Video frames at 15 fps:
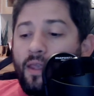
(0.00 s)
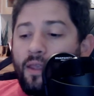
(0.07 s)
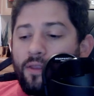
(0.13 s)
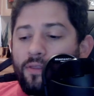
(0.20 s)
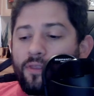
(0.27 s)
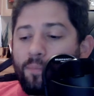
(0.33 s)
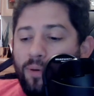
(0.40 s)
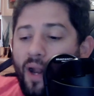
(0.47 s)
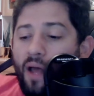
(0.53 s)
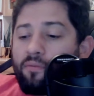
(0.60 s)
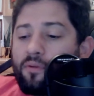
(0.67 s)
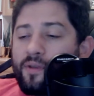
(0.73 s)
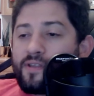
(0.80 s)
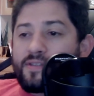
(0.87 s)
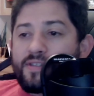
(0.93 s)
The
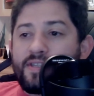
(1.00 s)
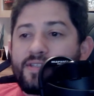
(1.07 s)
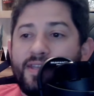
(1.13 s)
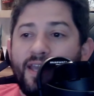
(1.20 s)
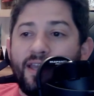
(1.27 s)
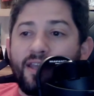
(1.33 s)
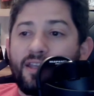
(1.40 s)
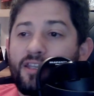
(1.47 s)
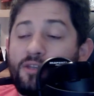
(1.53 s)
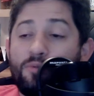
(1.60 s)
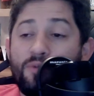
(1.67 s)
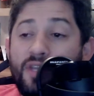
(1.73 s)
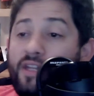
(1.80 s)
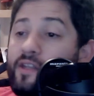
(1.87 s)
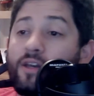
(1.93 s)
problem is, is that you
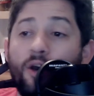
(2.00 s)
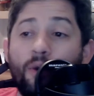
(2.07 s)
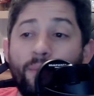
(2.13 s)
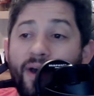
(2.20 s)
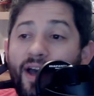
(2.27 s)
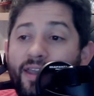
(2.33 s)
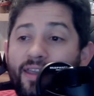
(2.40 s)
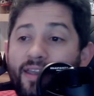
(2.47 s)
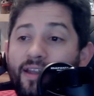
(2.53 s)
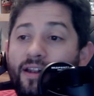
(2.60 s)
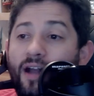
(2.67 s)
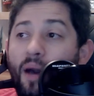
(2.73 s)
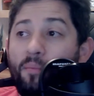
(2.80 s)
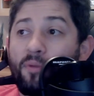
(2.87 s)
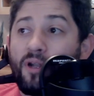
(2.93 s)
need to go back,
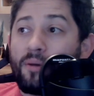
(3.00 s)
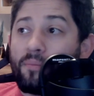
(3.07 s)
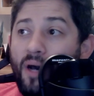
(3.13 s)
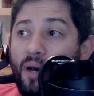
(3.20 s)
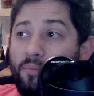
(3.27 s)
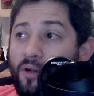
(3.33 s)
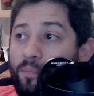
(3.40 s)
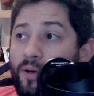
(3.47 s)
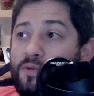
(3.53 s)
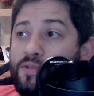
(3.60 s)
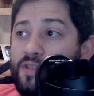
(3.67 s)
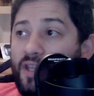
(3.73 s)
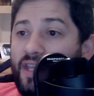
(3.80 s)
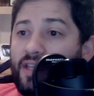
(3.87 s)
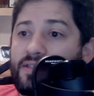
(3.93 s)
and I'm gonna I'm gonna
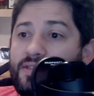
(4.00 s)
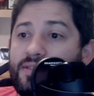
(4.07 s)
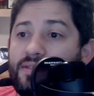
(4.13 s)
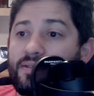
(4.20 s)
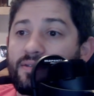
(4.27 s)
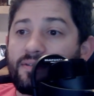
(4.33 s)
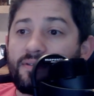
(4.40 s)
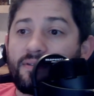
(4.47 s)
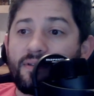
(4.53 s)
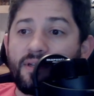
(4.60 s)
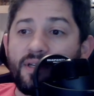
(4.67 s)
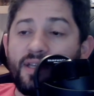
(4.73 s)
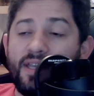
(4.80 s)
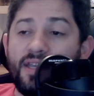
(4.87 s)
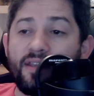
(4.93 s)
post links
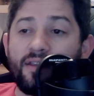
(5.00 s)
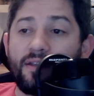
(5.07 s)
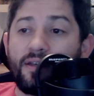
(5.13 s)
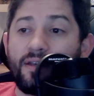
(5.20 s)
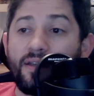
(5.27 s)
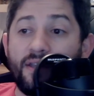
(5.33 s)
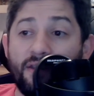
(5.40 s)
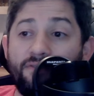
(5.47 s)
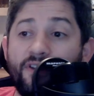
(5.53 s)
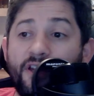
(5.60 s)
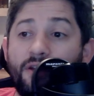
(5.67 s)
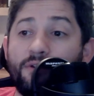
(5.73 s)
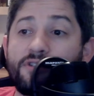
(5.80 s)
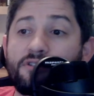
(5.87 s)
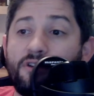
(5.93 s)
in the in the
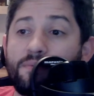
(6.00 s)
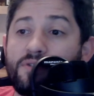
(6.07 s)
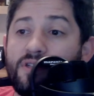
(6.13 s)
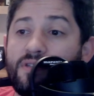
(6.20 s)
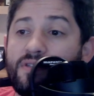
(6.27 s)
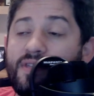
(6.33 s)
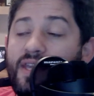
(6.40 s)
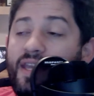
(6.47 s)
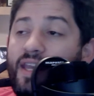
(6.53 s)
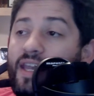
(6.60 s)
video descriptions.